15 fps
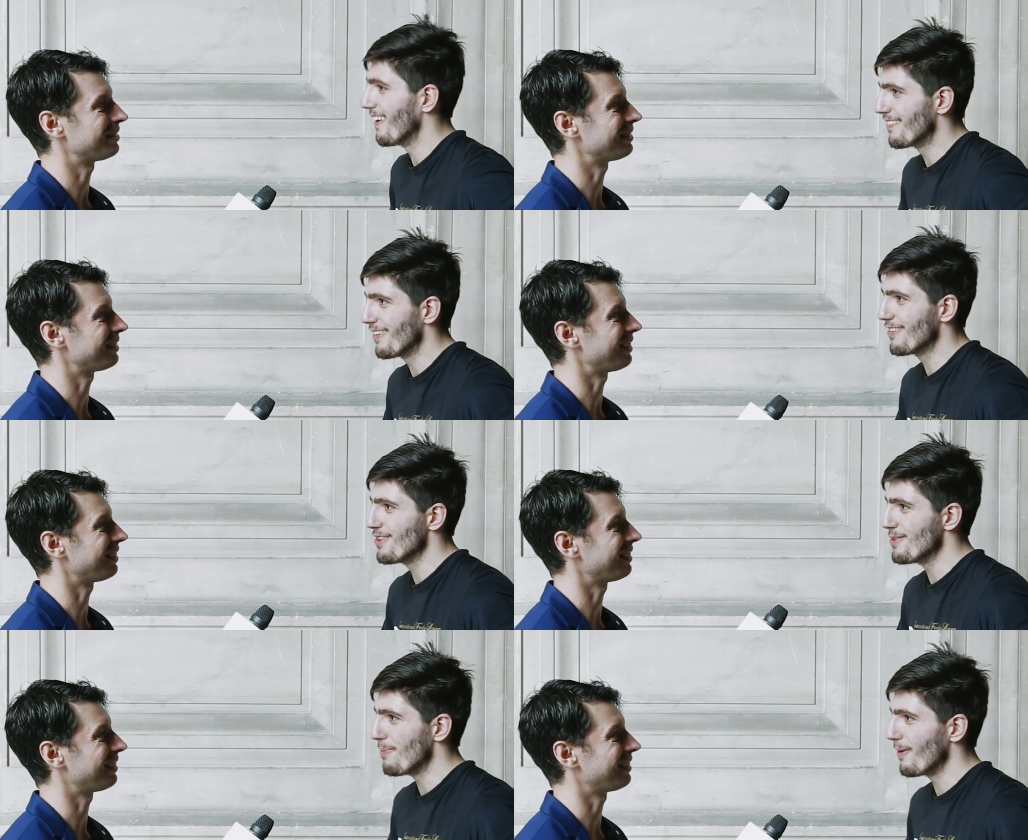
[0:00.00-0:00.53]

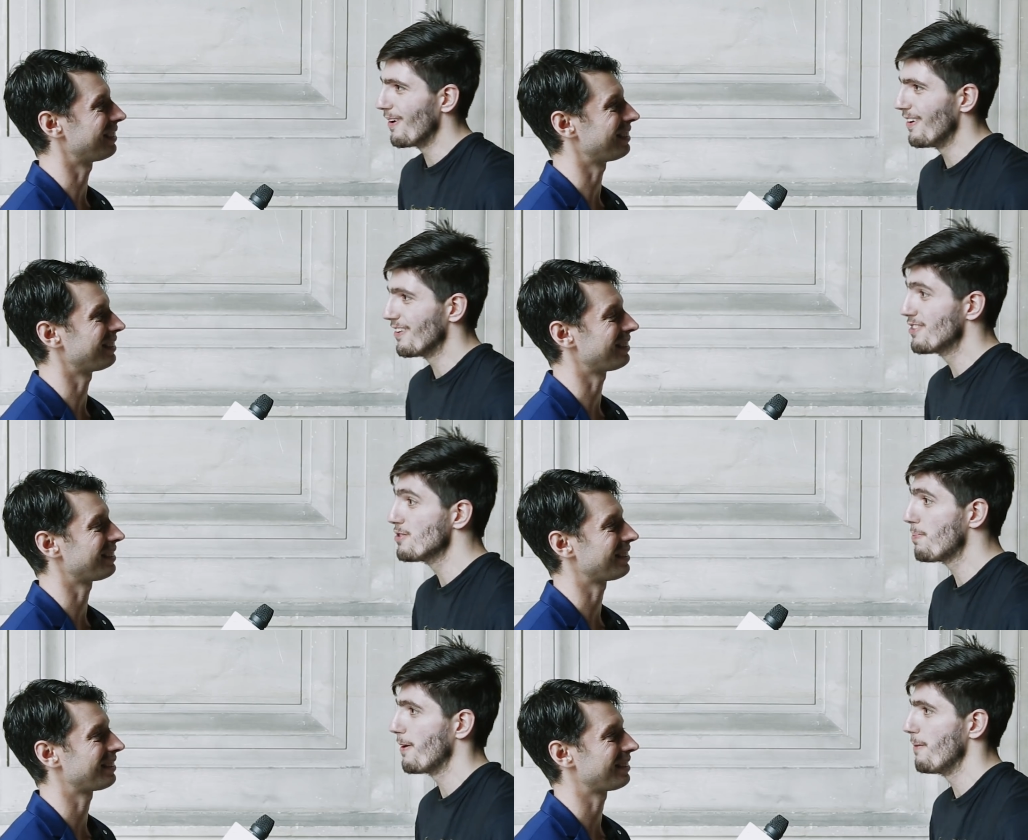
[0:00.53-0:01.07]
Speaker 1: It's a
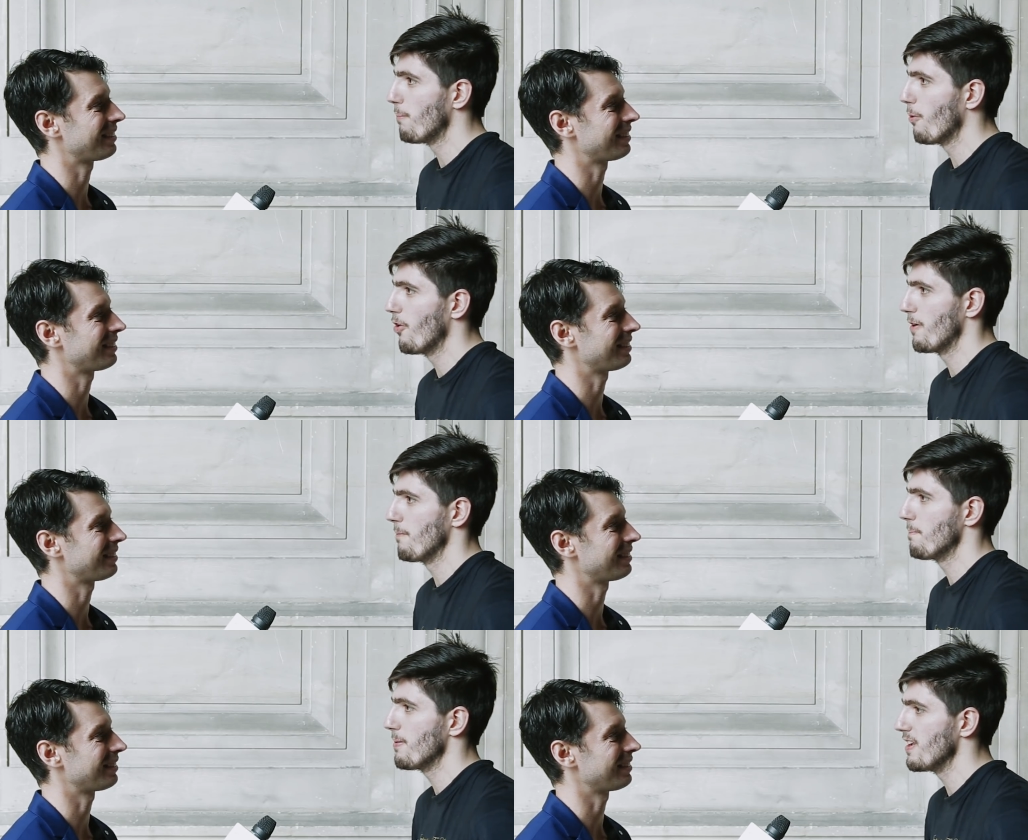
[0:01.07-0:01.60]
super, super
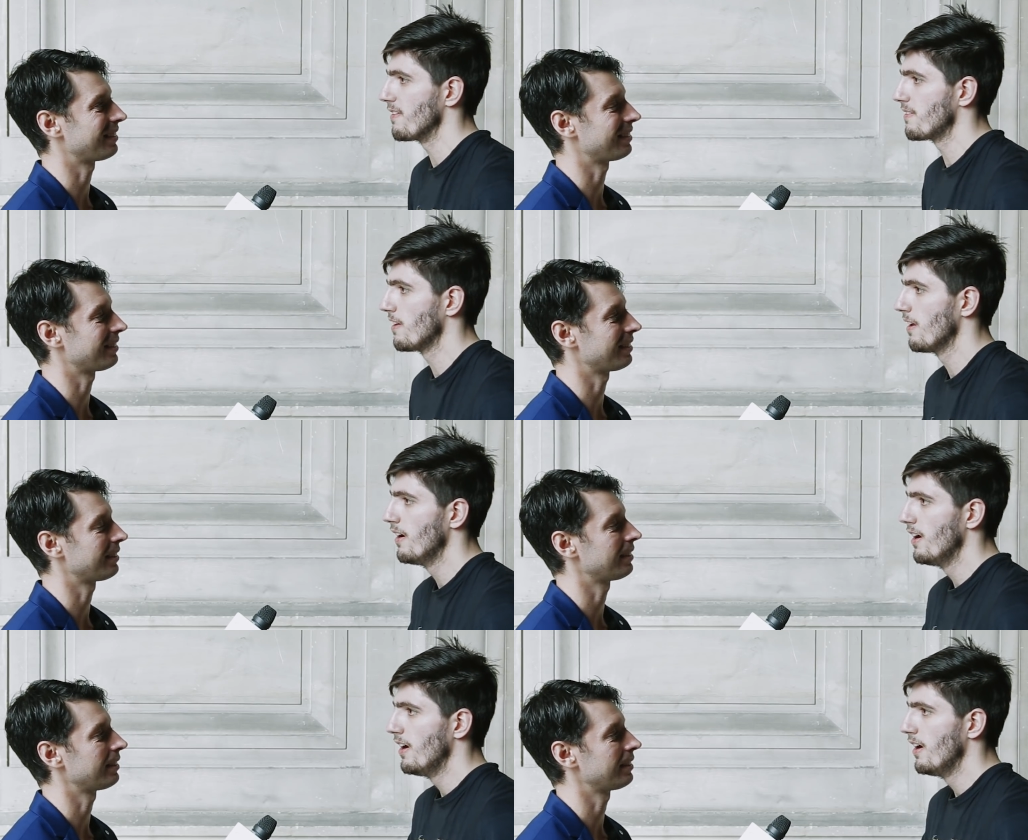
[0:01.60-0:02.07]
important piece.